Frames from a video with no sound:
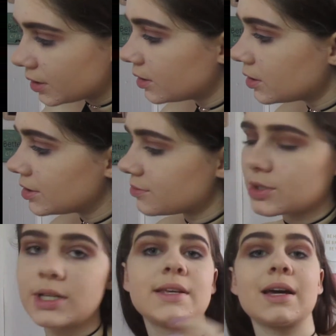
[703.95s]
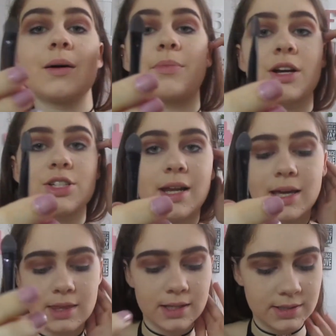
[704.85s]
I'm just gonna take a brush
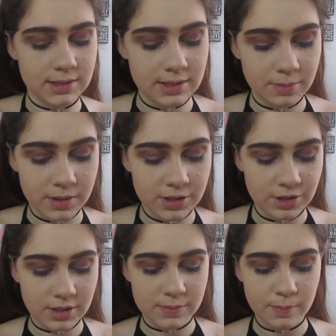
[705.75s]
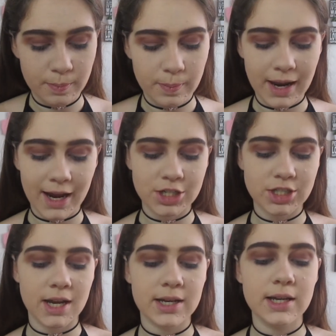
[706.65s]
like this, dip into this black
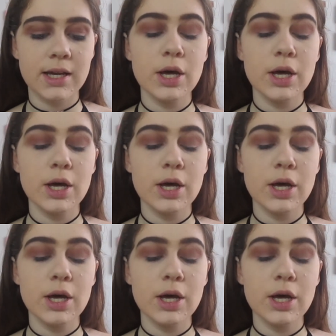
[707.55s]
shade.